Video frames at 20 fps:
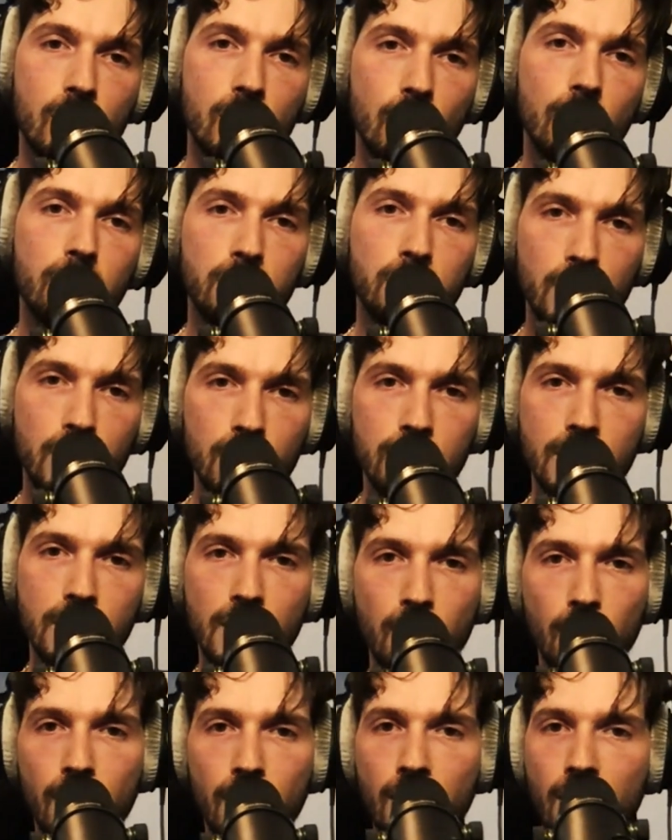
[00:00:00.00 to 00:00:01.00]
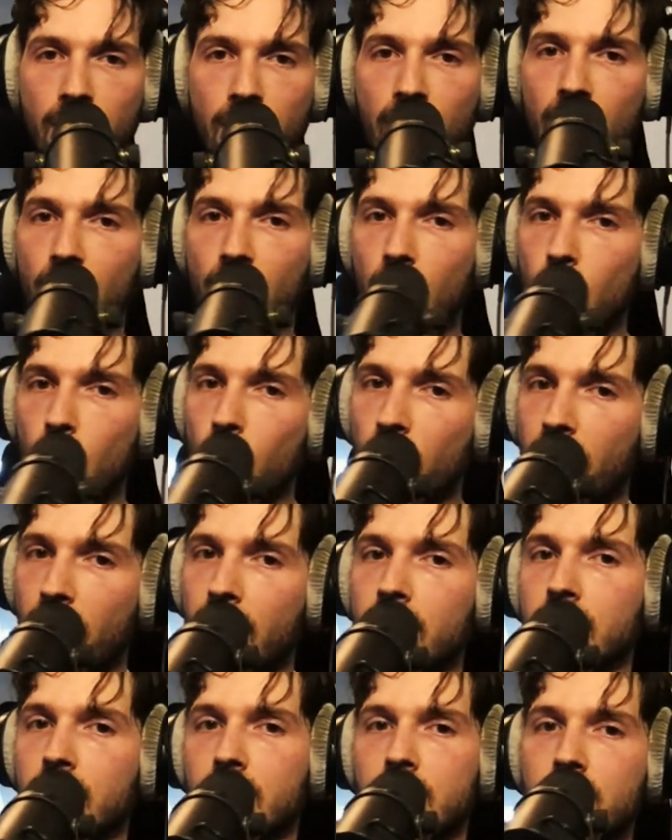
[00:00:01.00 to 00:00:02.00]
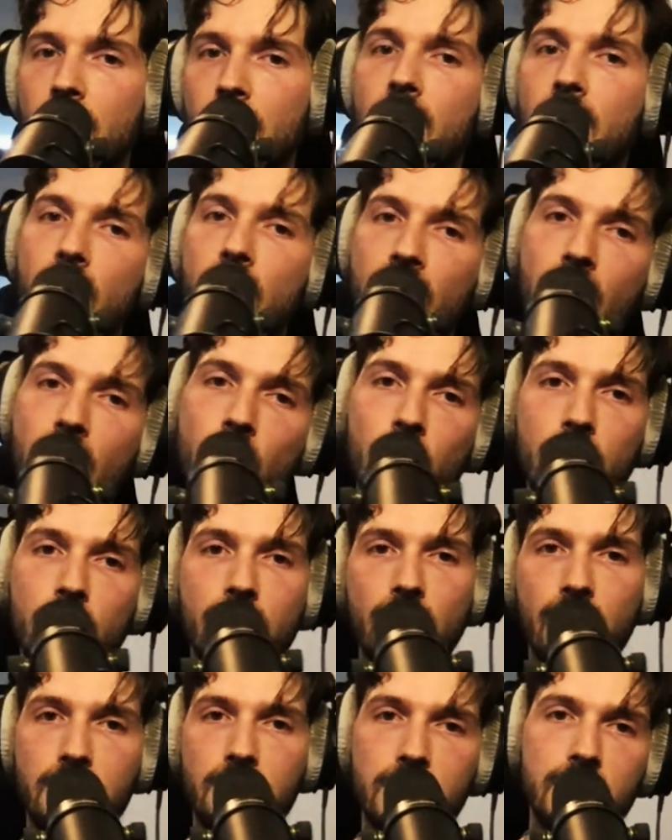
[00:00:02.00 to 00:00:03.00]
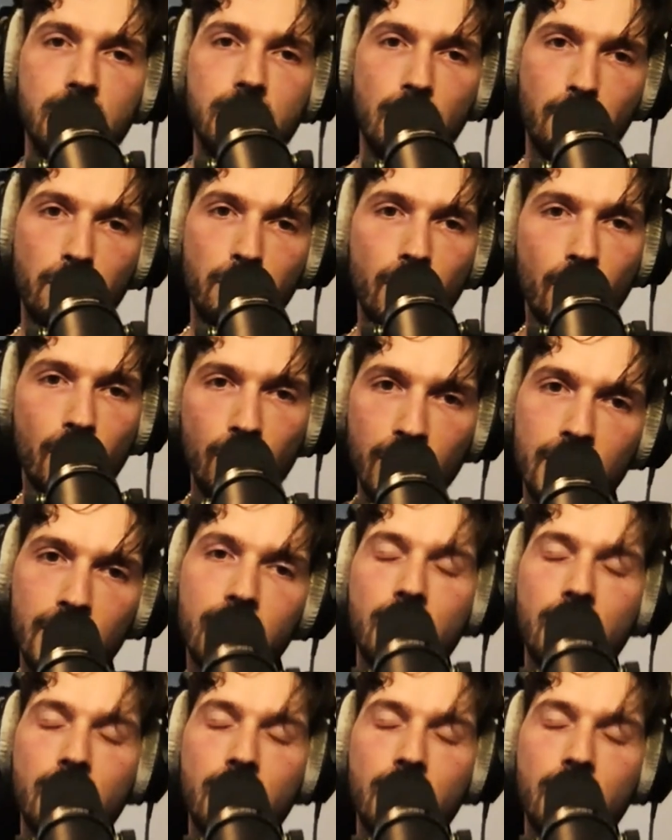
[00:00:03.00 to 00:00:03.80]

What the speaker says: Good music will always stand out at some point.